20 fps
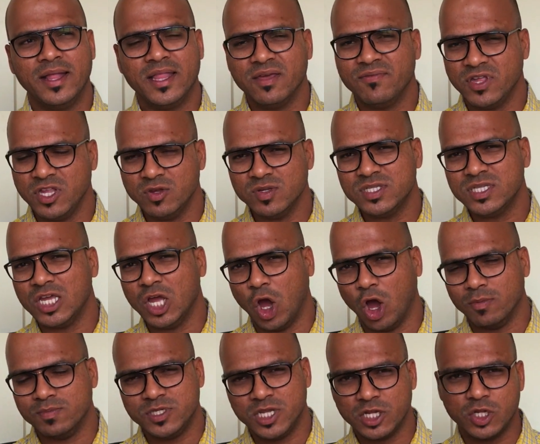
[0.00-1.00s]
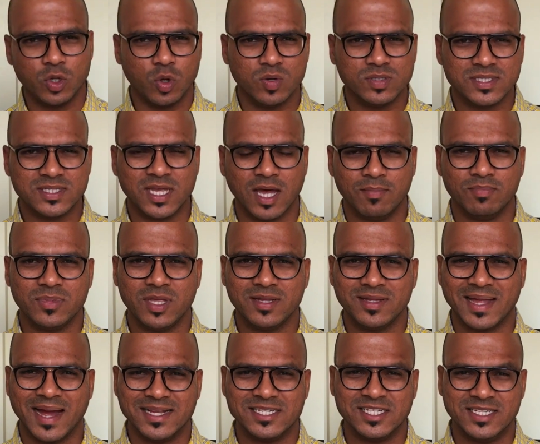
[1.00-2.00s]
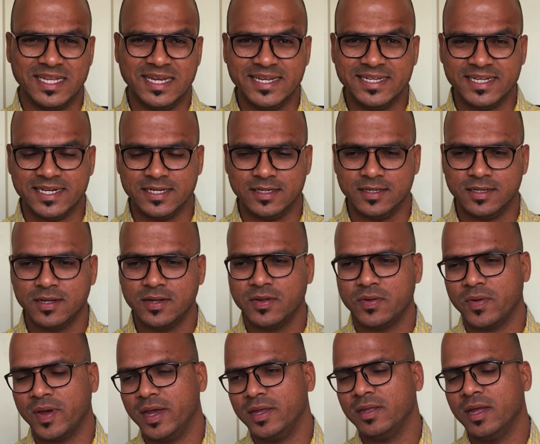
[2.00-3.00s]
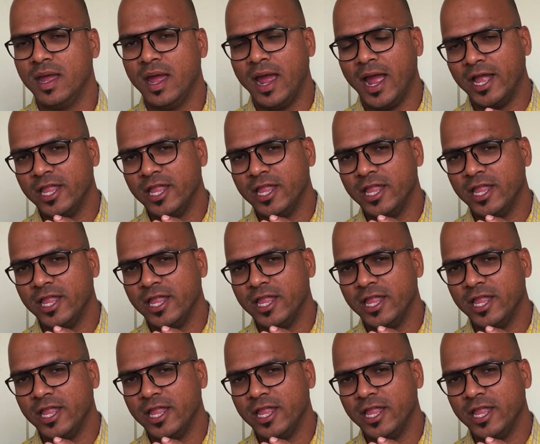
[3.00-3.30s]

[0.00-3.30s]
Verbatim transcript: Now when you say object knows something, that's data, right?